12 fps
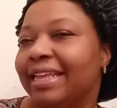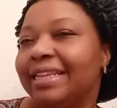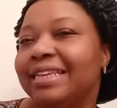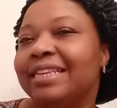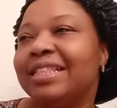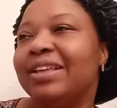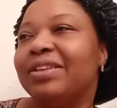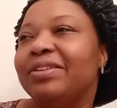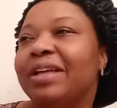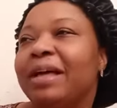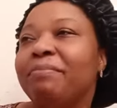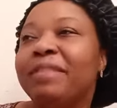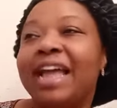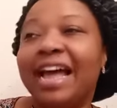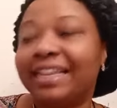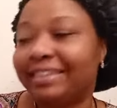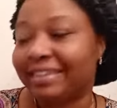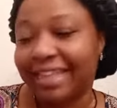You know, I'm
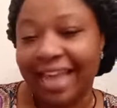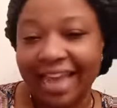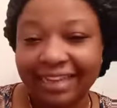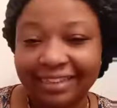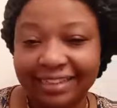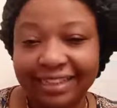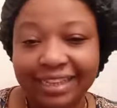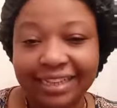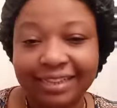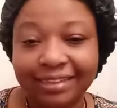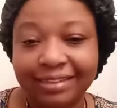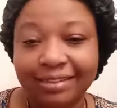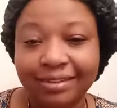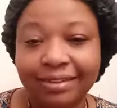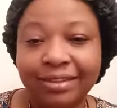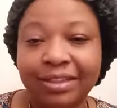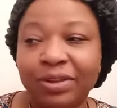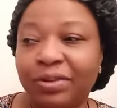dodging accidents,
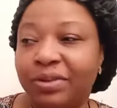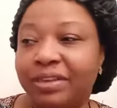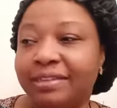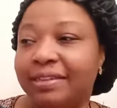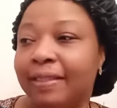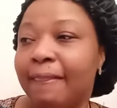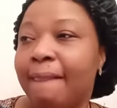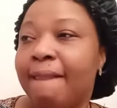you know, because